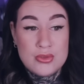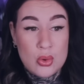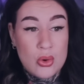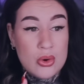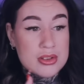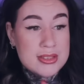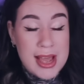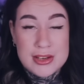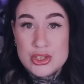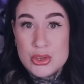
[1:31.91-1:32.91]
for
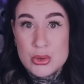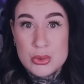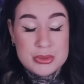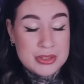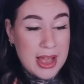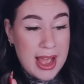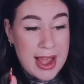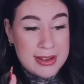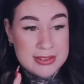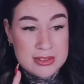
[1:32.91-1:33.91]
tattoos
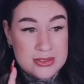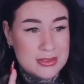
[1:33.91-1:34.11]
and